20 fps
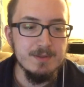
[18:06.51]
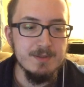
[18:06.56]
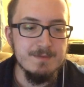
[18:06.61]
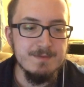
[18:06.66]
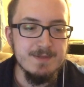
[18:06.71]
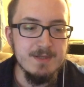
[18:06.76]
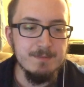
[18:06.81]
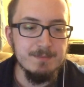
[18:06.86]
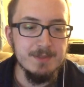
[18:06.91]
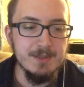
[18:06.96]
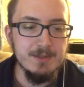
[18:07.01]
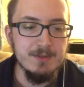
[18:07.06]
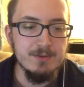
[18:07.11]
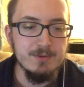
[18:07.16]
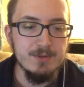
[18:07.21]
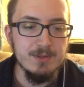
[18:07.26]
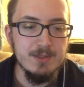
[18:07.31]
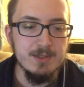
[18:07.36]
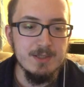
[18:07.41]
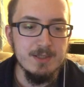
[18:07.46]
If something
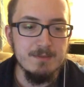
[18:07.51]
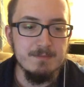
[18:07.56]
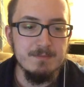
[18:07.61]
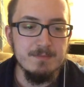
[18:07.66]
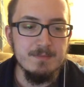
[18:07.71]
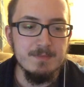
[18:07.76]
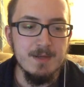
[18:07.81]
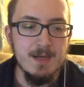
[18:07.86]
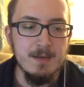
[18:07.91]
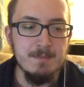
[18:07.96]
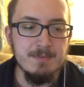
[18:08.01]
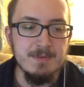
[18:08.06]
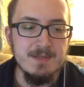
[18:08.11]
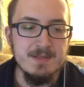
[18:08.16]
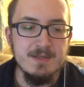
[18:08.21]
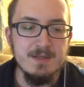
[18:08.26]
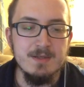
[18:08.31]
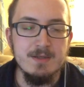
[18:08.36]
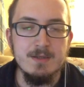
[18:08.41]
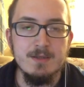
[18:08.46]
neutral
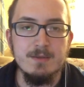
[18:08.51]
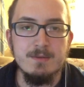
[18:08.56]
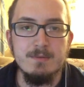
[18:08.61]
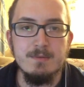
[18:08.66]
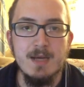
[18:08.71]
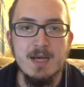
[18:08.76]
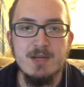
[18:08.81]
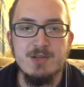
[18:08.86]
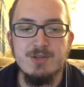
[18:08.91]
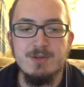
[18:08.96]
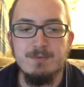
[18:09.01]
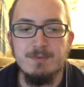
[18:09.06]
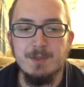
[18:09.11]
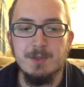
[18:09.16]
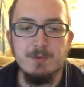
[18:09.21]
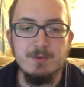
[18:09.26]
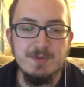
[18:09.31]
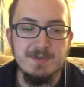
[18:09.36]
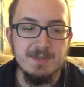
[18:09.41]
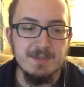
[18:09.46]
happens, the action we
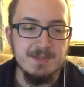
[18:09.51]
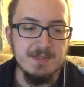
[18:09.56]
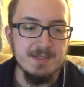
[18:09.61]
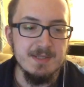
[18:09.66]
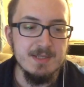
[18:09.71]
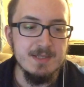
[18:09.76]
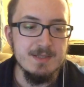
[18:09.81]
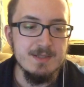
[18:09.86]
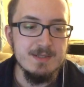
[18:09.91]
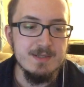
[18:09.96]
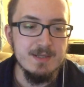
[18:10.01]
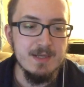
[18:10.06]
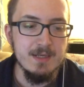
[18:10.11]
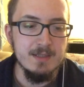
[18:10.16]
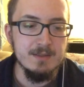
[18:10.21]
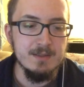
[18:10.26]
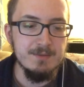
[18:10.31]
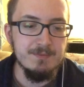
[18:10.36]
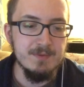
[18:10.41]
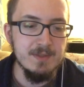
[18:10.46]
do succeeds,
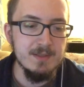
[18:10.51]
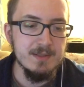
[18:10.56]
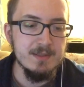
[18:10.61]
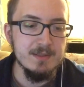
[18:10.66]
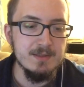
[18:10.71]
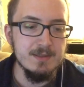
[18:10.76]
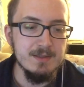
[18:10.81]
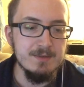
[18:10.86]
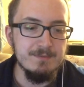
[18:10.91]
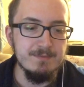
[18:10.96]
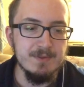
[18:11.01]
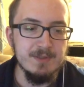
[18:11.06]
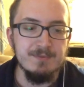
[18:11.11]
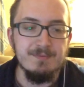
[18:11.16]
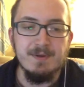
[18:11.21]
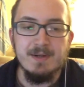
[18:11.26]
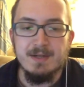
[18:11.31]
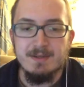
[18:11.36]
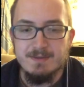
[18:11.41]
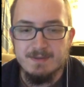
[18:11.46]
and if negative, it
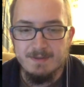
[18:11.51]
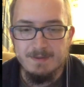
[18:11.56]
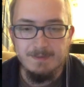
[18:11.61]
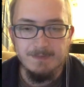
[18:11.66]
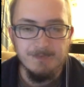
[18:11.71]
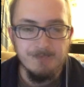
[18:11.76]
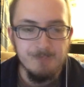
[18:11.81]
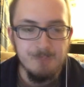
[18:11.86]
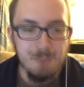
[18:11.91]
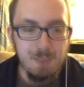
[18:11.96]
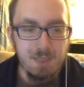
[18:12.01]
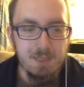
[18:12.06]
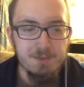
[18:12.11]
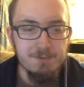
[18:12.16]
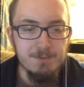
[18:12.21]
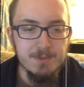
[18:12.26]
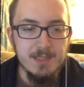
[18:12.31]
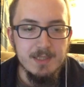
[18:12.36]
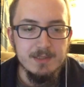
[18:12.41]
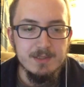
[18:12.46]
fails. And
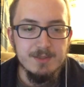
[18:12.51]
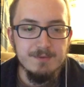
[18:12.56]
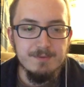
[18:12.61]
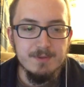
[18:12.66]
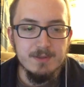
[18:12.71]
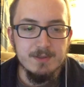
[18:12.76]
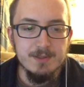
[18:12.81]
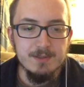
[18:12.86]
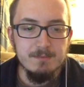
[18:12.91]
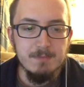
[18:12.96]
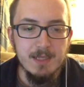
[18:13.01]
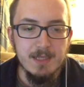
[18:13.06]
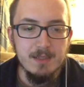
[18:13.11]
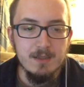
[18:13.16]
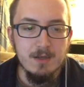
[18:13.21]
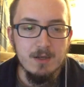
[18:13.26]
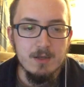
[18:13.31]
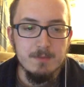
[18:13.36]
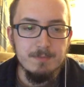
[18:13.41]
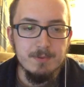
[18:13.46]
we get rewarded by
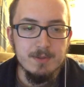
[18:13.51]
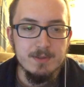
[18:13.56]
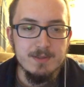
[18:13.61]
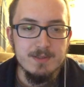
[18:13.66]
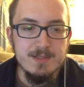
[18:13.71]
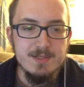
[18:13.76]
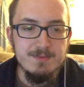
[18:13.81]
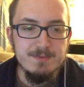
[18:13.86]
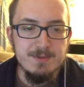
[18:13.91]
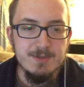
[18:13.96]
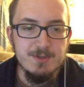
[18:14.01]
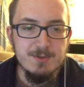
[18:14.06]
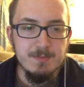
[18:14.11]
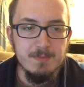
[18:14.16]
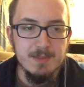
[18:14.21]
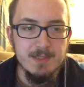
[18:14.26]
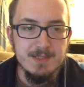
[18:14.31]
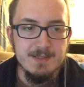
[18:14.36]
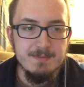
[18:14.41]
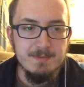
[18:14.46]
clock progress, which will
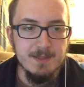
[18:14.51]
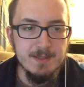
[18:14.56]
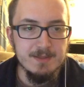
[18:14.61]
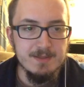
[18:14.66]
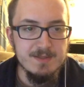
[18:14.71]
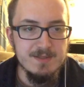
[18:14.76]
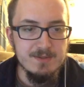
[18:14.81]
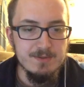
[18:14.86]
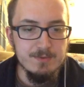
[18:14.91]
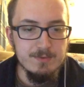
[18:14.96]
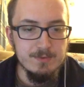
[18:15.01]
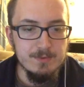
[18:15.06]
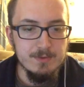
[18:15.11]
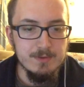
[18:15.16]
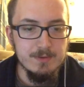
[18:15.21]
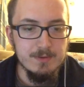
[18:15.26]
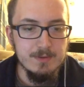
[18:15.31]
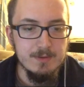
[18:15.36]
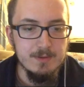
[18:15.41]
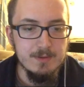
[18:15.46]
be explained
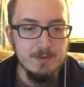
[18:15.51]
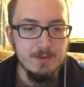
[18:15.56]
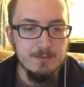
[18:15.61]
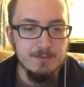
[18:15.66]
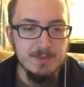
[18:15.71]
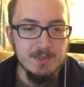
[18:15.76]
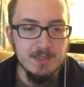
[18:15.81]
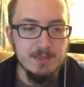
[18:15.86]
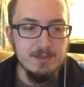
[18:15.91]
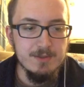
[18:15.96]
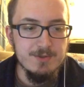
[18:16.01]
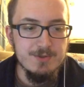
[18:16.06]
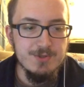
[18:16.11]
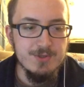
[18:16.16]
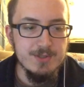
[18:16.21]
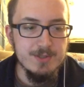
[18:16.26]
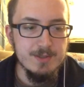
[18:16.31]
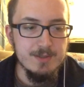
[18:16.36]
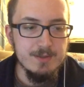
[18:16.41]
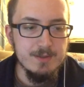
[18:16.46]
soon, with
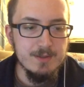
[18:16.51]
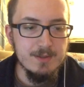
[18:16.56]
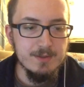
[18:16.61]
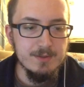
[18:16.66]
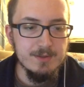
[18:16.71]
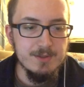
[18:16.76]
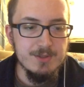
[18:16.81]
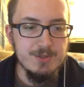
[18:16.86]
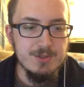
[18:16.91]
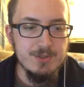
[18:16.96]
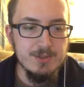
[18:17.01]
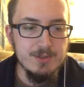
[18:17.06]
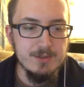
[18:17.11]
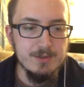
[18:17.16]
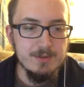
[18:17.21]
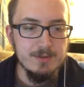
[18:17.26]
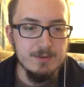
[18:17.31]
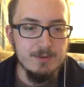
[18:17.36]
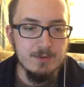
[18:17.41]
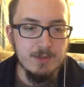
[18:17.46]
energy,
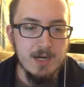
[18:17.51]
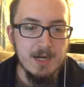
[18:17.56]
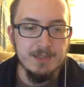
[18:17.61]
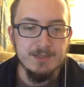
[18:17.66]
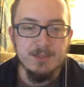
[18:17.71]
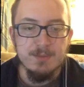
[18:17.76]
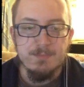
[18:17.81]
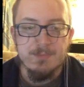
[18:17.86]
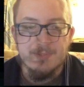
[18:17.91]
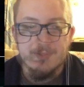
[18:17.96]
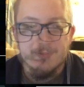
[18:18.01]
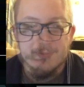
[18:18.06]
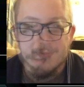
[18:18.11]
condition, or items.